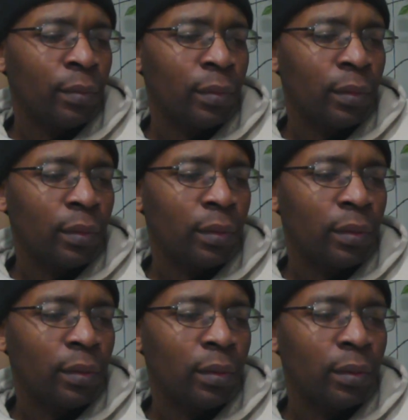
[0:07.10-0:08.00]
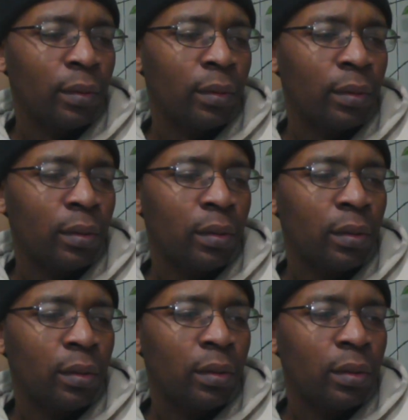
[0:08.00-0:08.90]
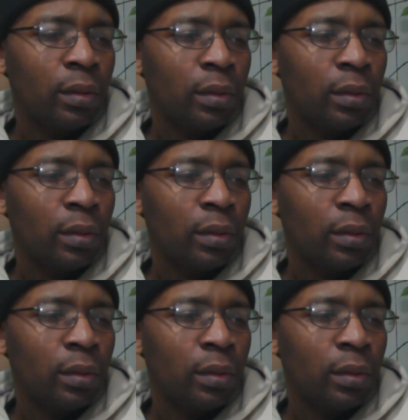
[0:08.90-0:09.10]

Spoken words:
(silence)